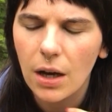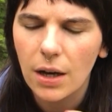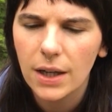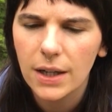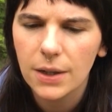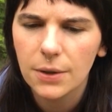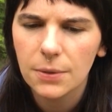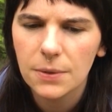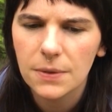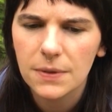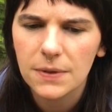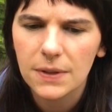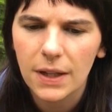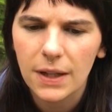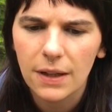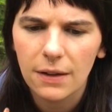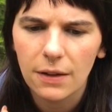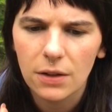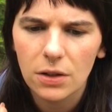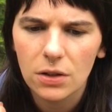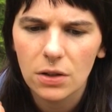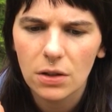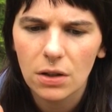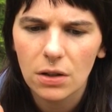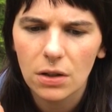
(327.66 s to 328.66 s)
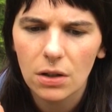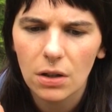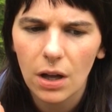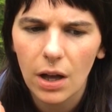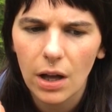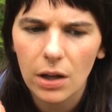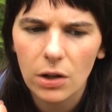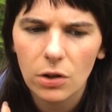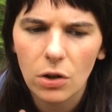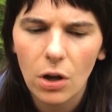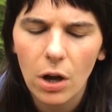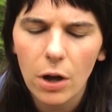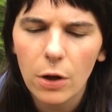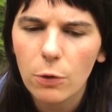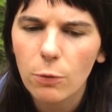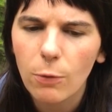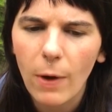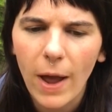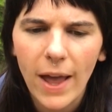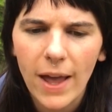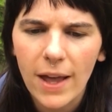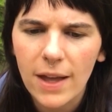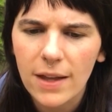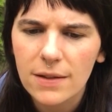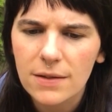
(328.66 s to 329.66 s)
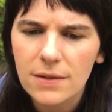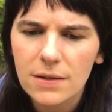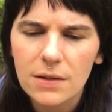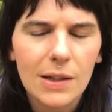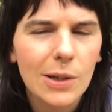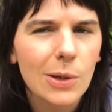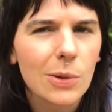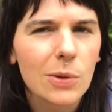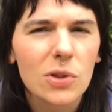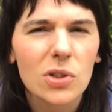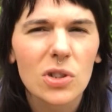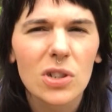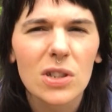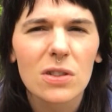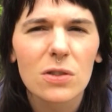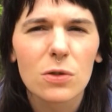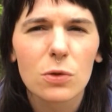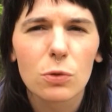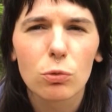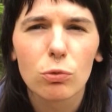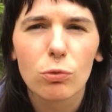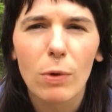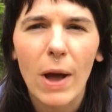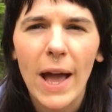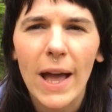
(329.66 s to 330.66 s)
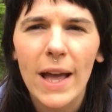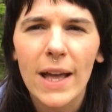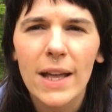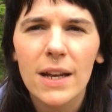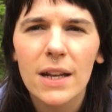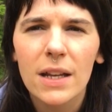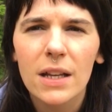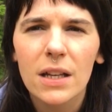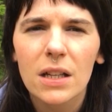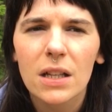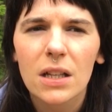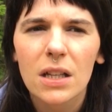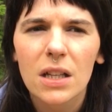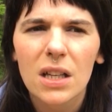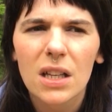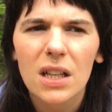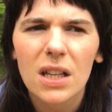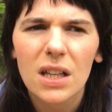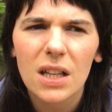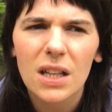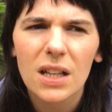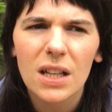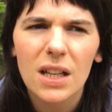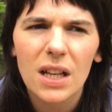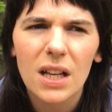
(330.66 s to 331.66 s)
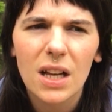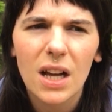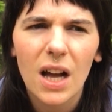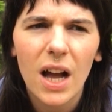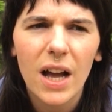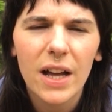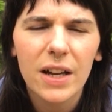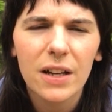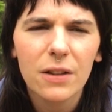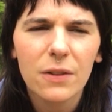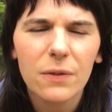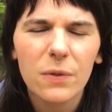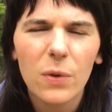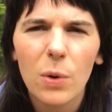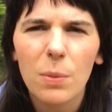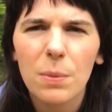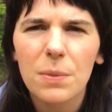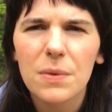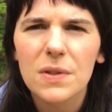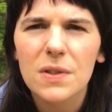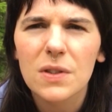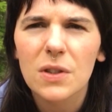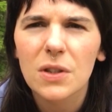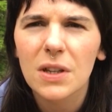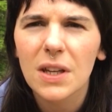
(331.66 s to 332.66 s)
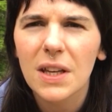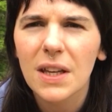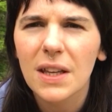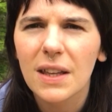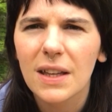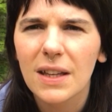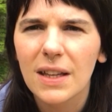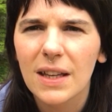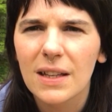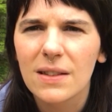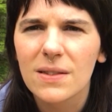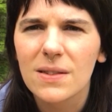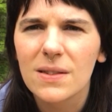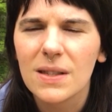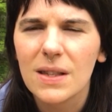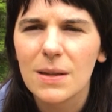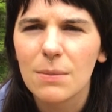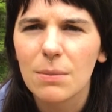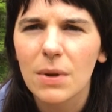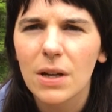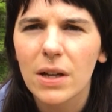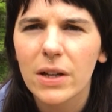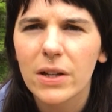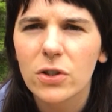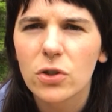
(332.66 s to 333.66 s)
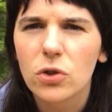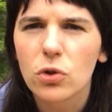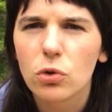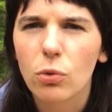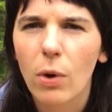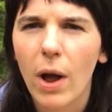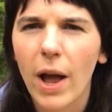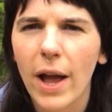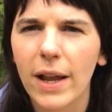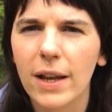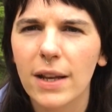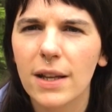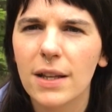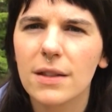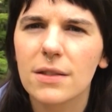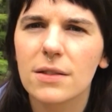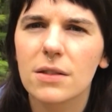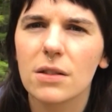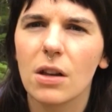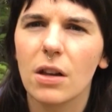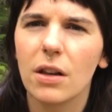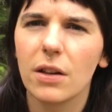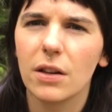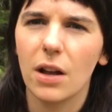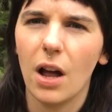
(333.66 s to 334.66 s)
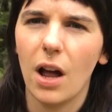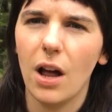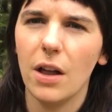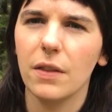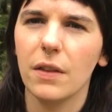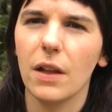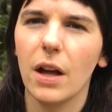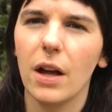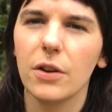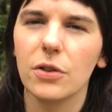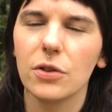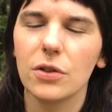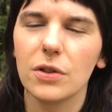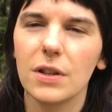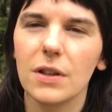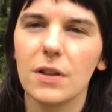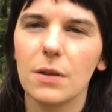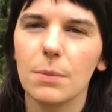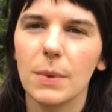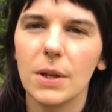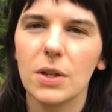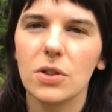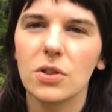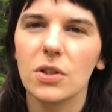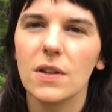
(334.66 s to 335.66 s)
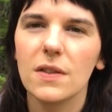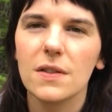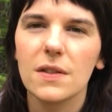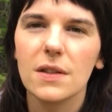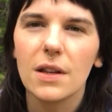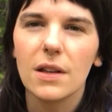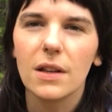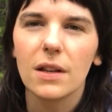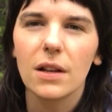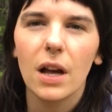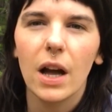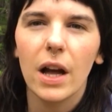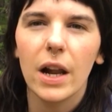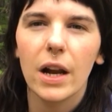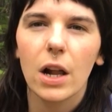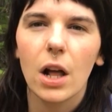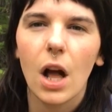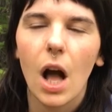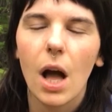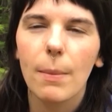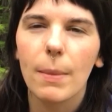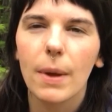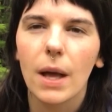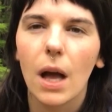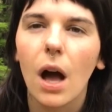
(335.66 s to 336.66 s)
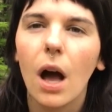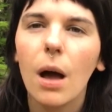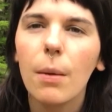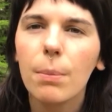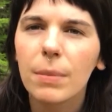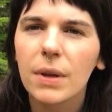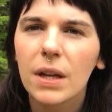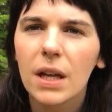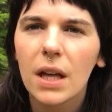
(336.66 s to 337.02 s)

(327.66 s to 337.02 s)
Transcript: it was like not raised, it was just red, kind of almost looking like eczema dryness on the underneath my chest and kind of coming up.